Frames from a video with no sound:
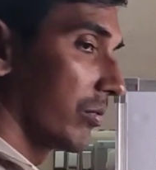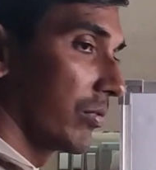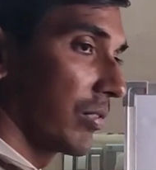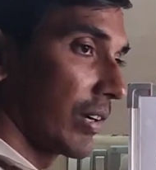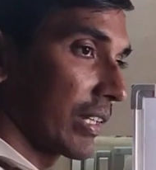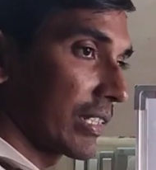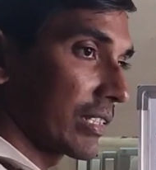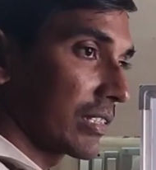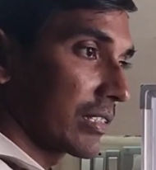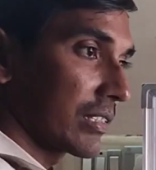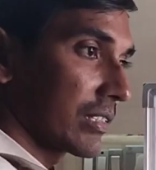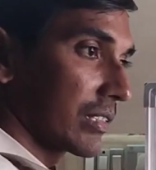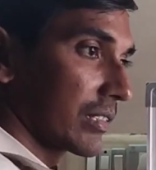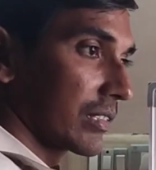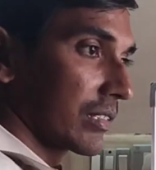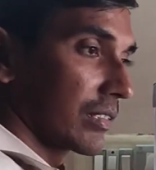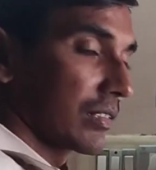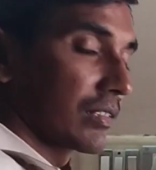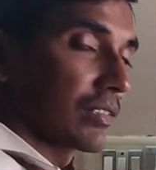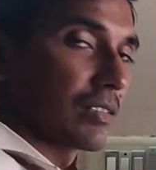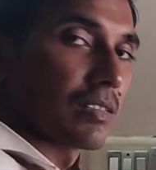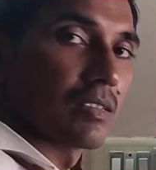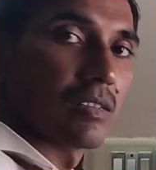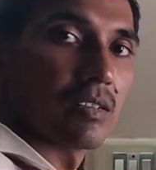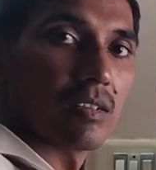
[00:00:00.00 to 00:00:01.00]
First,
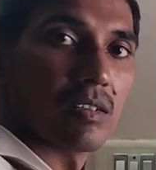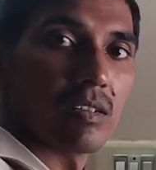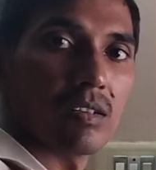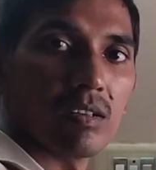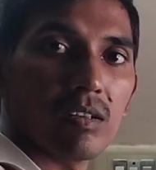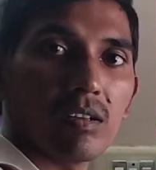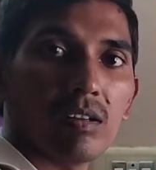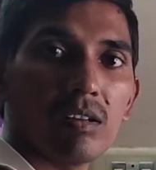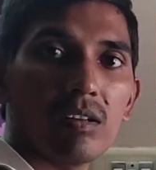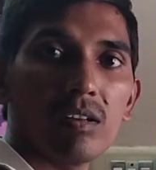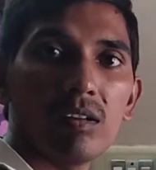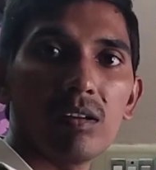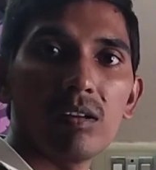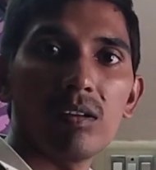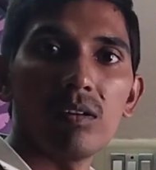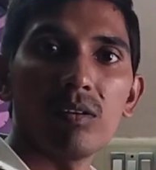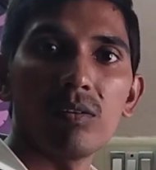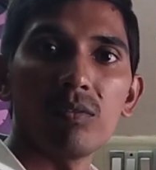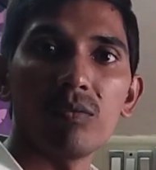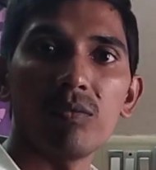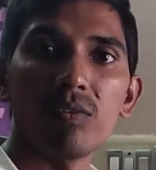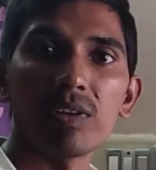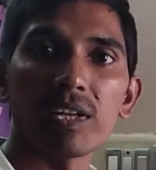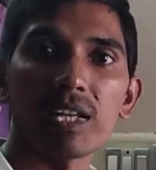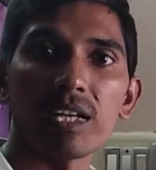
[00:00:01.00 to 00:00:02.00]

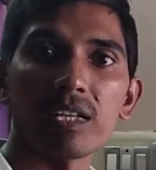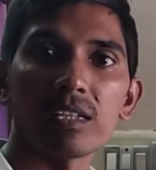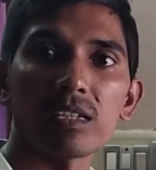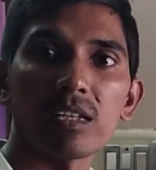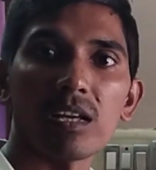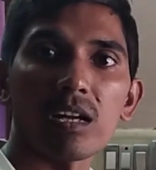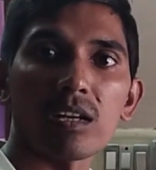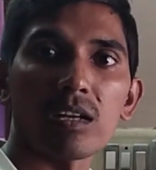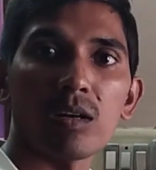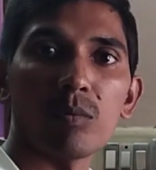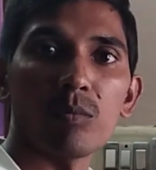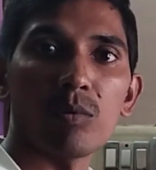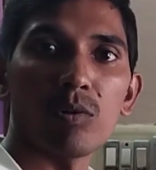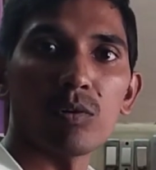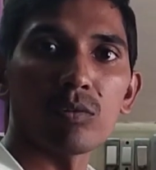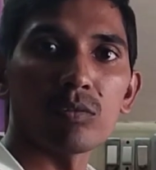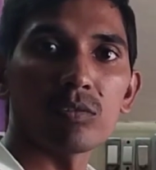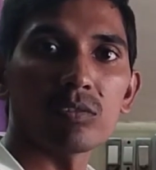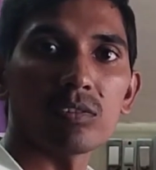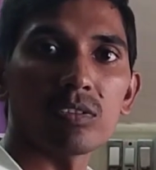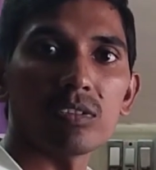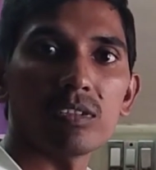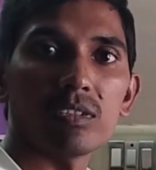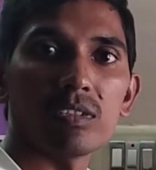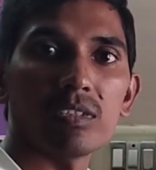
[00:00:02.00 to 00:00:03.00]
we can talk about
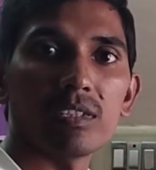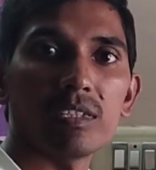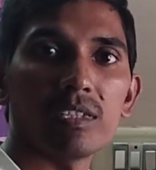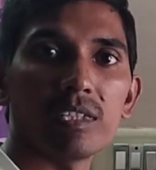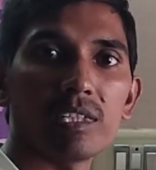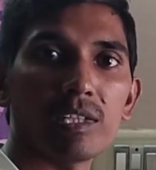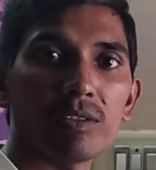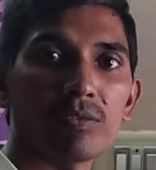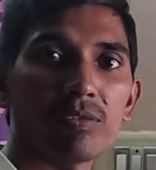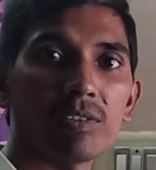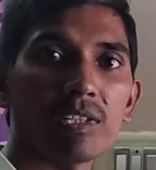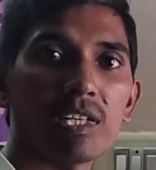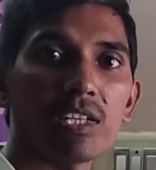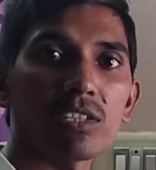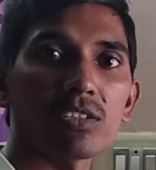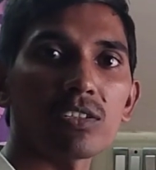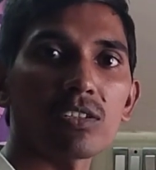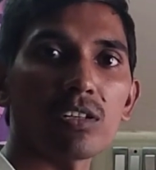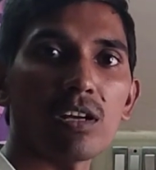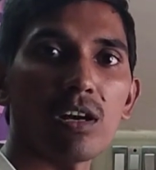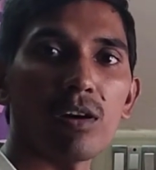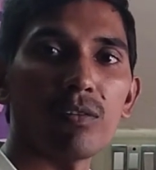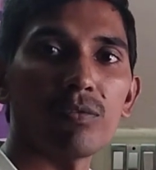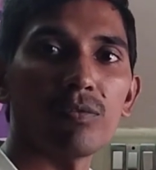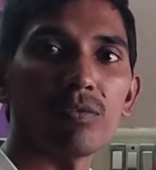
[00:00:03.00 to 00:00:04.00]

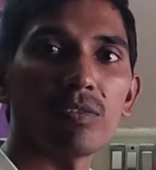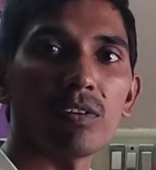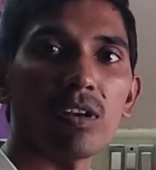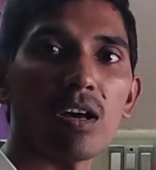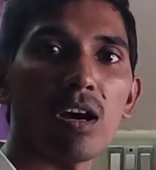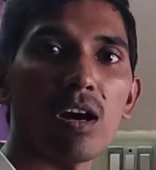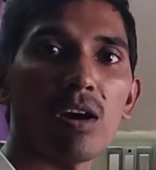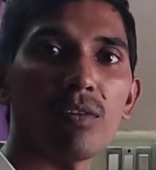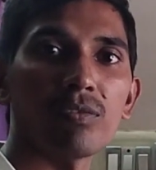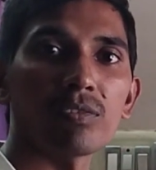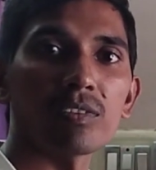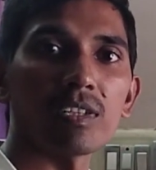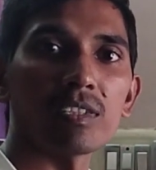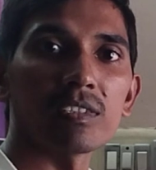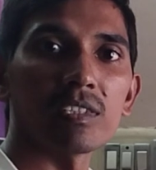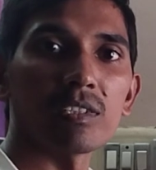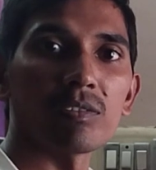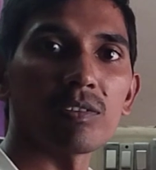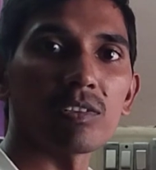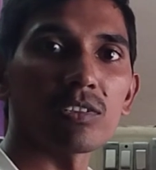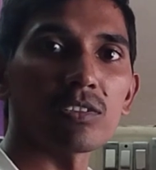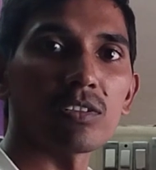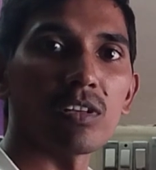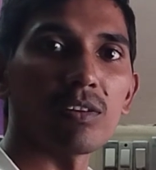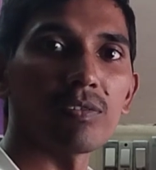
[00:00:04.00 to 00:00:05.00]
definition of law of
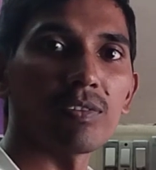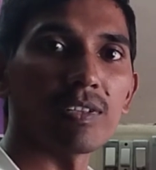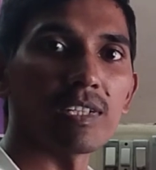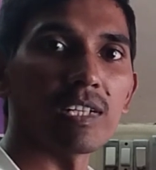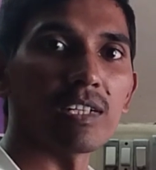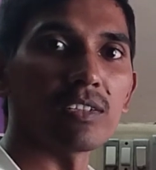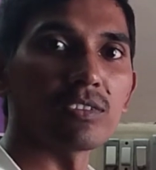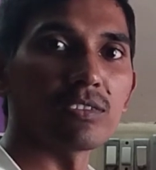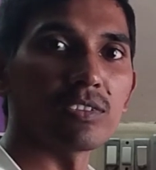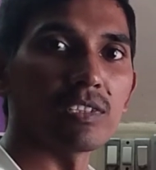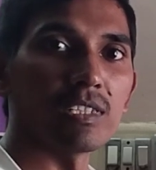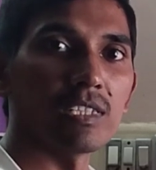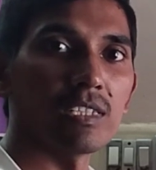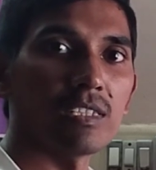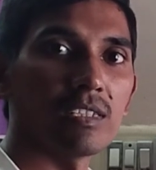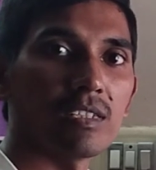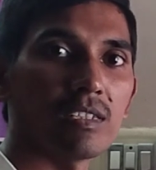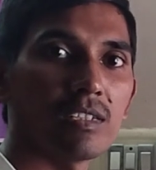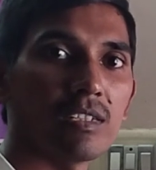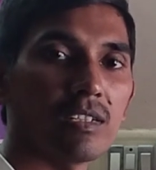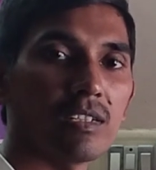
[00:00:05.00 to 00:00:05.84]
conservation of energy.